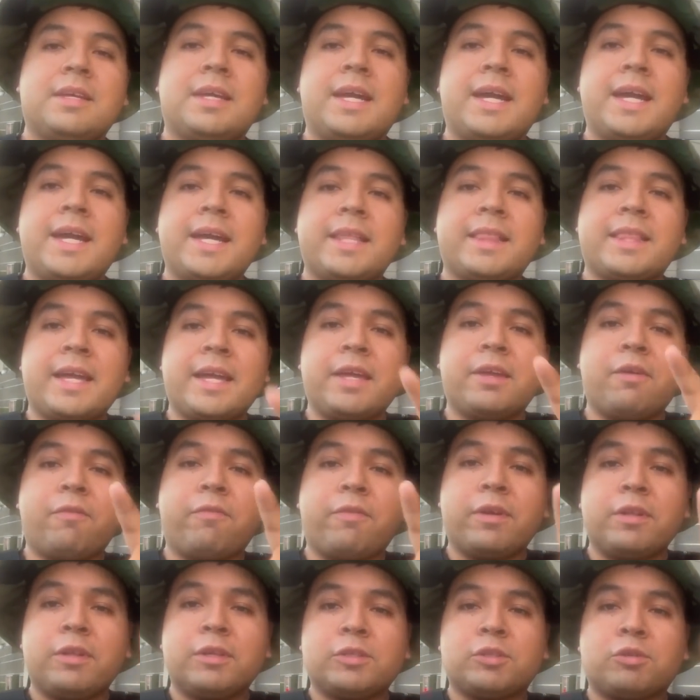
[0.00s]
Hey, thank you
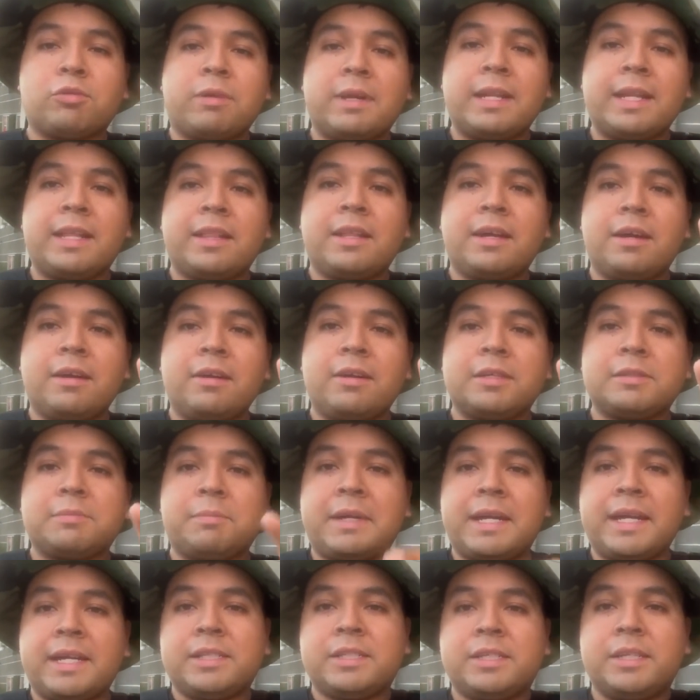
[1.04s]
for those $20,
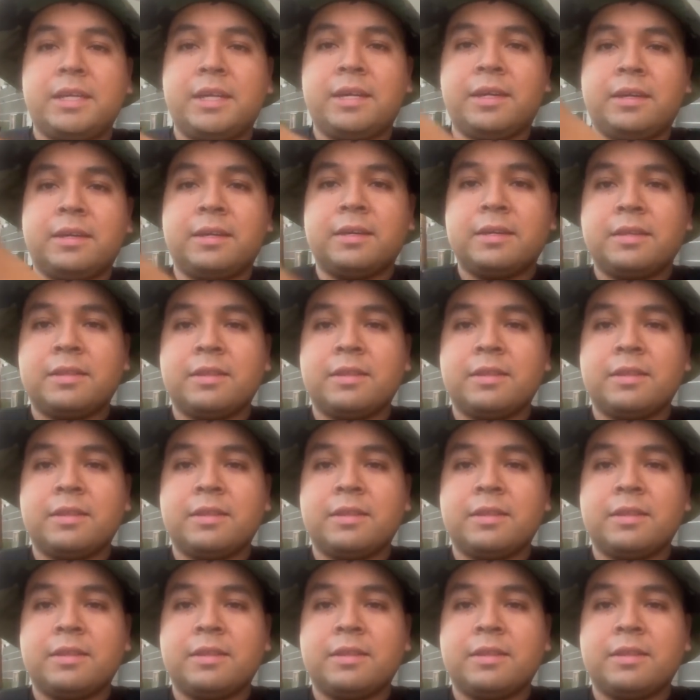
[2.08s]
Mike G.